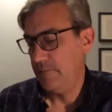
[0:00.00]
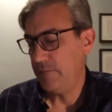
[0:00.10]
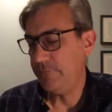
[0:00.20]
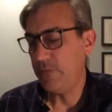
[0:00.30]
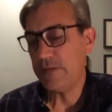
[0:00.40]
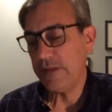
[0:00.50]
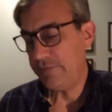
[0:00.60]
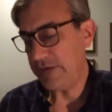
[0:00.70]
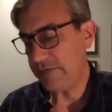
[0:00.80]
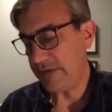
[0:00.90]
Before
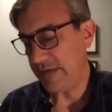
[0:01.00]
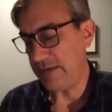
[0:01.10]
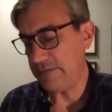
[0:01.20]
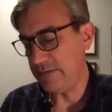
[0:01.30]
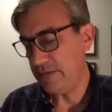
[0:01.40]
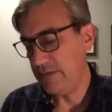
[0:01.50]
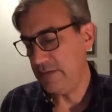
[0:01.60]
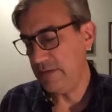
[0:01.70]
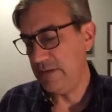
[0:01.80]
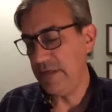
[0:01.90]
leaving town,
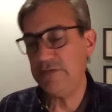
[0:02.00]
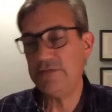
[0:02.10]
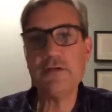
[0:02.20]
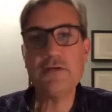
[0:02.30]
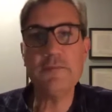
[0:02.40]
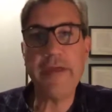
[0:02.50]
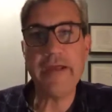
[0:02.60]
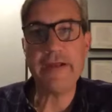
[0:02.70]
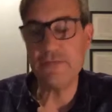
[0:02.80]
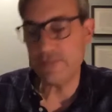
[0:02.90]
I circled
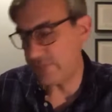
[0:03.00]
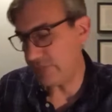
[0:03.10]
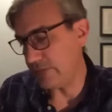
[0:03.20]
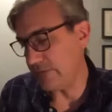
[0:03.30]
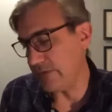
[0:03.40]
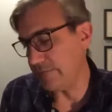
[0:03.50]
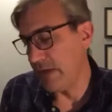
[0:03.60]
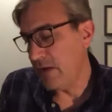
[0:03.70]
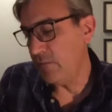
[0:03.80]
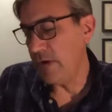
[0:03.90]
back to his store,
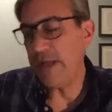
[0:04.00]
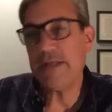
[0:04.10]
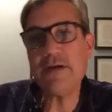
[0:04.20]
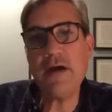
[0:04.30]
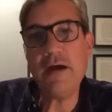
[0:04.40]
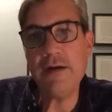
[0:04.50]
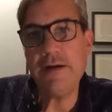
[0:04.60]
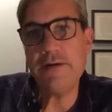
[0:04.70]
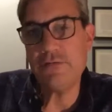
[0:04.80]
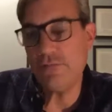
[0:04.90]
wanting to
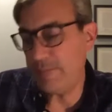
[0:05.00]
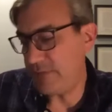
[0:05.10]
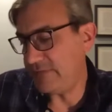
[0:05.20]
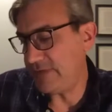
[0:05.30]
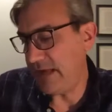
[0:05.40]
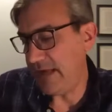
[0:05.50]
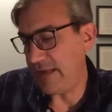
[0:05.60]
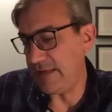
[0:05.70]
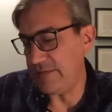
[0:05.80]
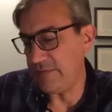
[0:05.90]
hard grip his
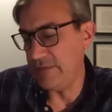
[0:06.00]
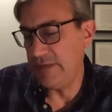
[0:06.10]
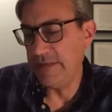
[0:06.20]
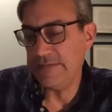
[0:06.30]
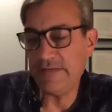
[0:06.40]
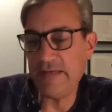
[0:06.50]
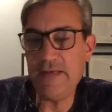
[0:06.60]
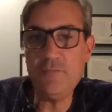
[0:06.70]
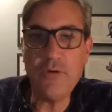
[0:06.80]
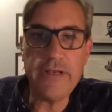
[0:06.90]
hand,
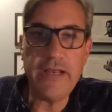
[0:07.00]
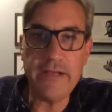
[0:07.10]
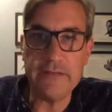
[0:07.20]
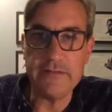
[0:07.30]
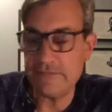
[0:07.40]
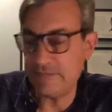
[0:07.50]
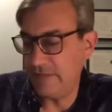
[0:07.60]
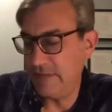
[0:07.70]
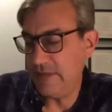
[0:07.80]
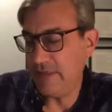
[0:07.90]
see what
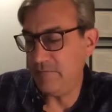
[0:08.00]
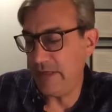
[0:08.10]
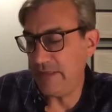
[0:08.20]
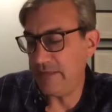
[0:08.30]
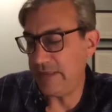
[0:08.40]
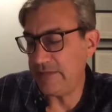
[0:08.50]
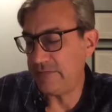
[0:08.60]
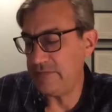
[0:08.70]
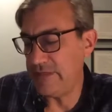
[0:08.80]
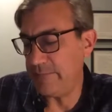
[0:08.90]
else he might let
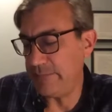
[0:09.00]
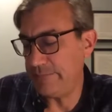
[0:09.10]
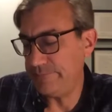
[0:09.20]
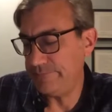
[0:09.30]
slip.